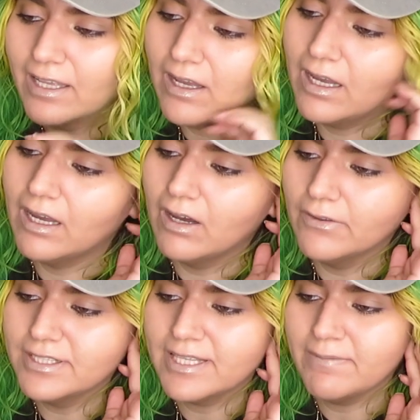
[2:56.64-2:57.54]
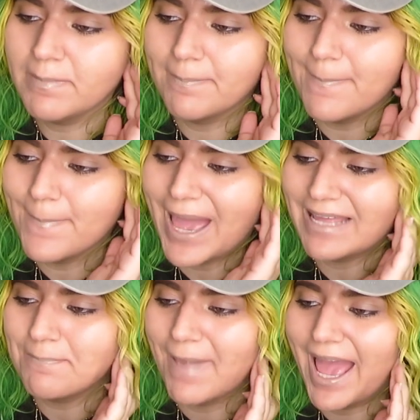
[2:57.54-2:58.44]
Oh, this is giving
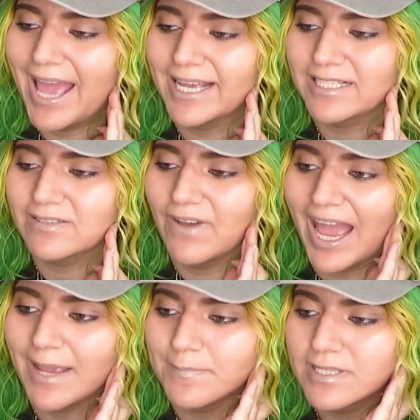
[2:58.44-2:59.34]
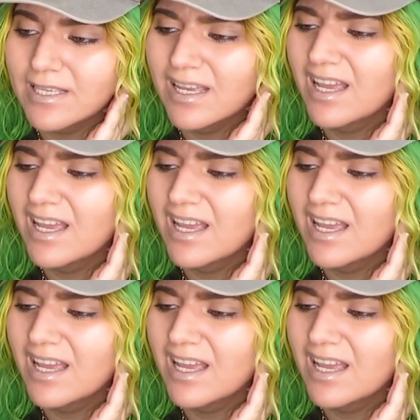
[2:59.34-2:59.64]
Mad Max vibes.